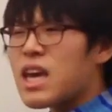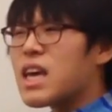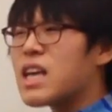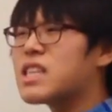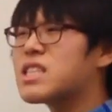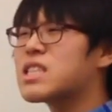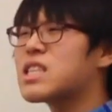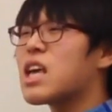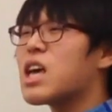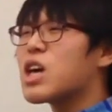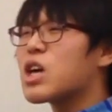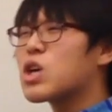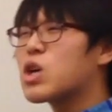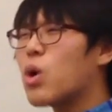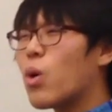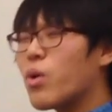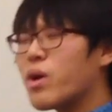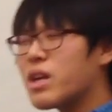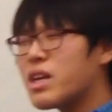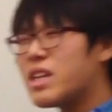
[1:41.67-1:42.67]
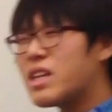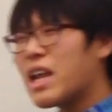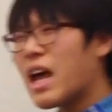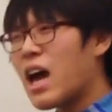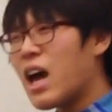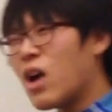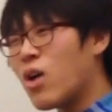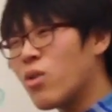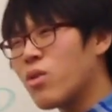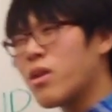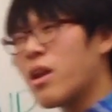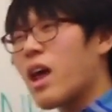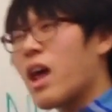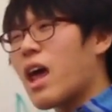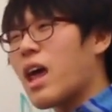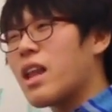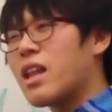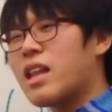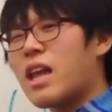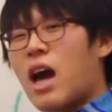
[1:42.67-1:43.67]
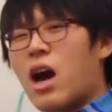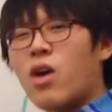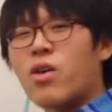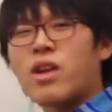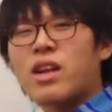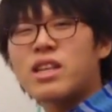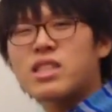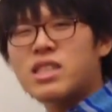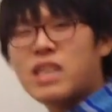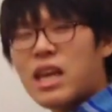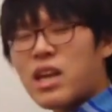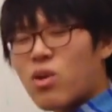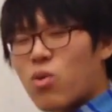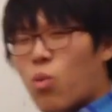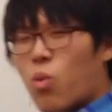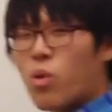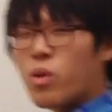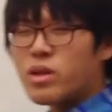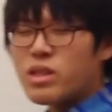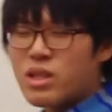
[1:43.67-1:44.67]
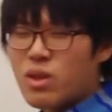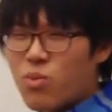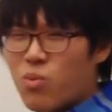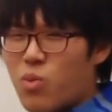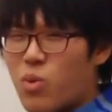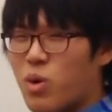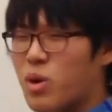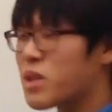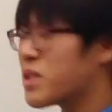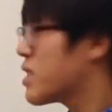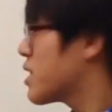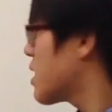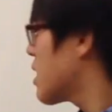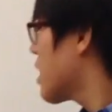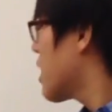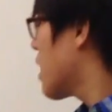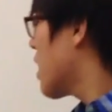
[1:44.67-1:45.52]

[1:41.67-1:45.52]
It's going down and down, and it's getting worse and worse.